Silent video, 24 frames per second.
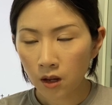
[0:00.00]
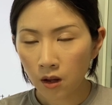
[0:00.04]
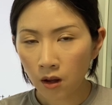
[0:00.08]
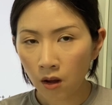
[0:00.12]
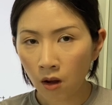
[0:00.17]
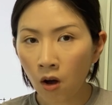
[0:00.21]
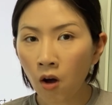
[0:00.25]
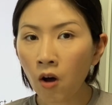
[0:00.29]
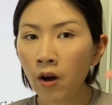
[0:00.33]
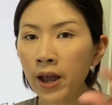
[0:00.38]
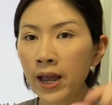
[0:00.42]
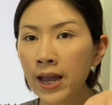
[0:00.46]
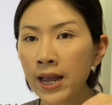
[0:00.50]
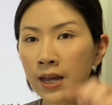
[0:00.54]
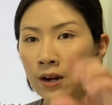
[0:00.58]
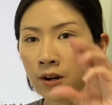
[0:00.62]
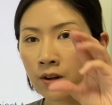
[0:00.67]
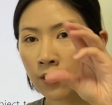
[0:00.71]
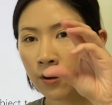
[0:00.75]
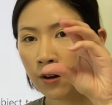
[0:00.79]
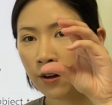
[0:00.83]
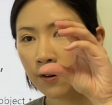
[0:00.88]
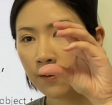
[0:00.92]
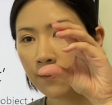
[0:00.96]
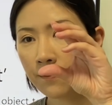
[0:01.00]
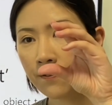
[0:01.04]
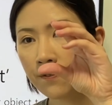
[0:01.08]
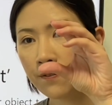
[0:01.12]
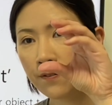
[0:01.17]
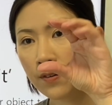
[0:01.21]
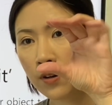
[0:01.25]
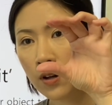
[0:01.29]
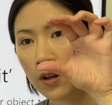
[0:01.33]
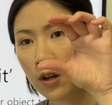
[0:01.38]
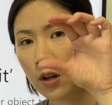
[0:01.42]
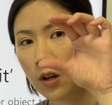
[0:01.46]
ahead
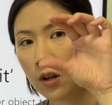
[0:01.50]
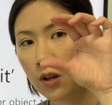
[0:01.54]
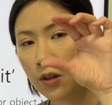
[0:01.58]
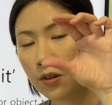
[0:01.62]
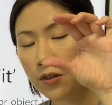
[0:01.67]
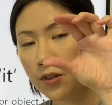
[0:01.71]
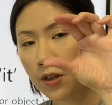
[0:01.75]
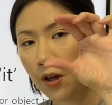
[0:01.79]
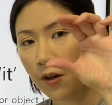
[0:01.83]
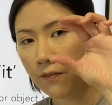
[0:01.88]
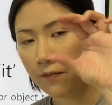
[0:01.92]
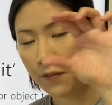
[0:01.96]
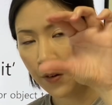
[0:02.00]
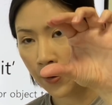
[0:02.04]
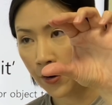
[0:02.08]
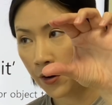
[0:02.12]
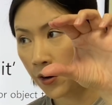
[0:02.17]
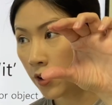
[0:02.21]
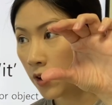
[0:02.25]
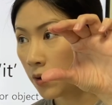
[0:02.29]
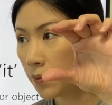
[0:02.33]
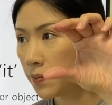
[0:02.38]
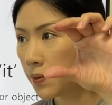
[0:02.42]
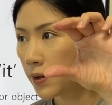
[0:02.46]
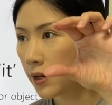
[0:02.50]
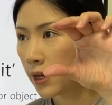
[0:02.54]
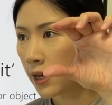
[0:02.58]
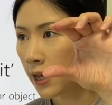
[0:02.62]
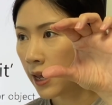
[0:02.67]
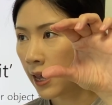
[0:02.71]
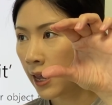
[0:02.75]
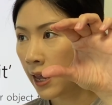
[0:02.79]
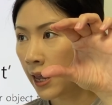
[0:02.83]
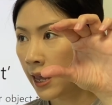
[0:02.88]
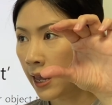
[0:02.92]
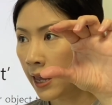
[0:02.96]
of the verb
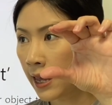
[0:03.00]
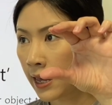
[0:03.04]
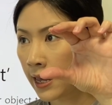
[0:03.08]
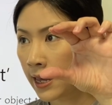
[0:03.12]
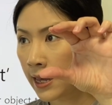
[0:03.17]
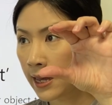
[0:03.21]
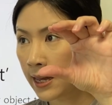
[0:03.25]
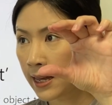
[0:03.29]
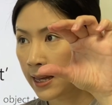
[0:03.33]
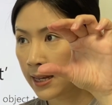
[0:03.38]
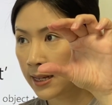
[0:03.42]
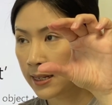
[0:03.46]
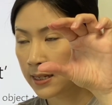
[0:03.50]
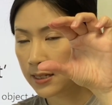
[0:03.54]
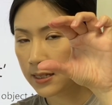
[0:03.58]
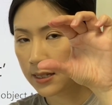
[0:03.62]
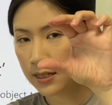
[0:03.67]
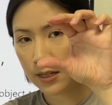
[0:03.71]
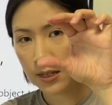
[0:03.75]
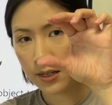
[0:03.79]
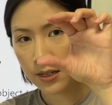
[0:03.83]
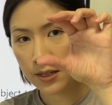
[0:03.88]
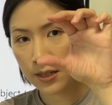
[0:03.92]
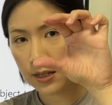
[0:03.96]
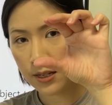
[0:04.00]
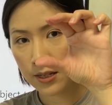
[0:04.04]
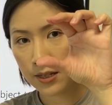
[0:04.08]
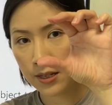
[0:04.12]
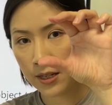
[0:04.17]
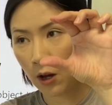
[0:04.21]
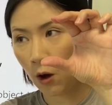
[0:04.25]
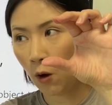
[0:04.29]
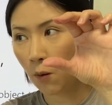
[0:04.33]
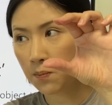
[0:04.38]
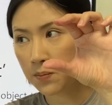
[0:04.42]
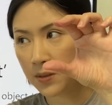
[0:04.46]
or
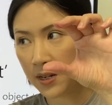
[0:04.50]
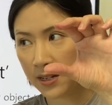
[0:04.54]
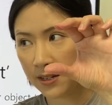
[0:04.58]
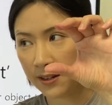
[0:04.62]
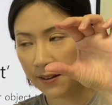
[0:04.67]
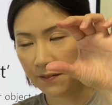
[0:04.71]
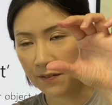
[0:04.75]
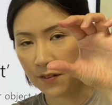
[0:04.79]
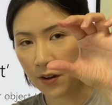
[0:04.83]
the objective